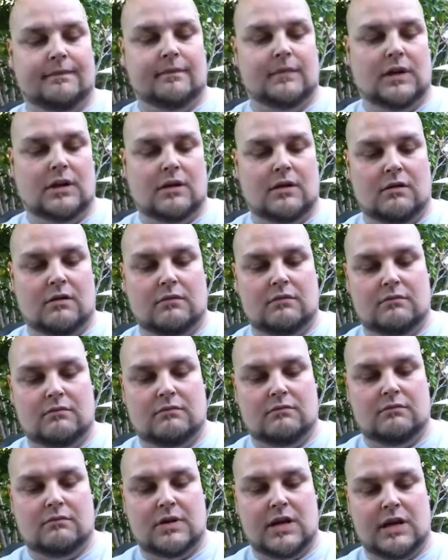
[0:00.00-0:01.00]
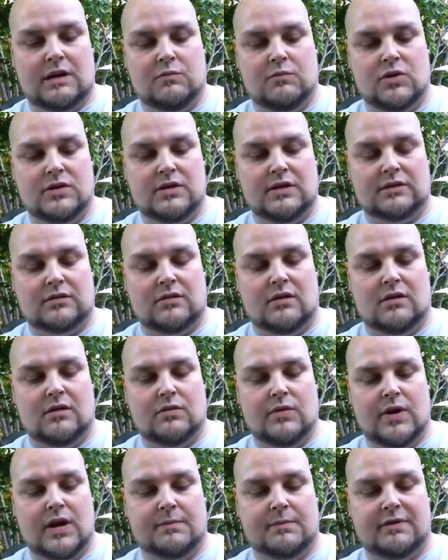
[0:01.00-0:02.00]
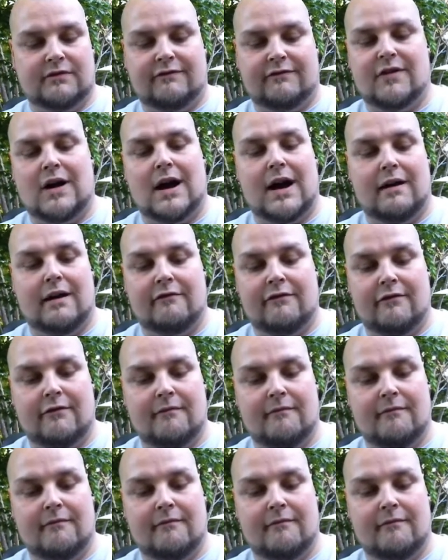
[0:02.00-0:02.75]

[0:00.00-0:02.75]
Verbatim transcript: you know, I can put this all the way up to 5,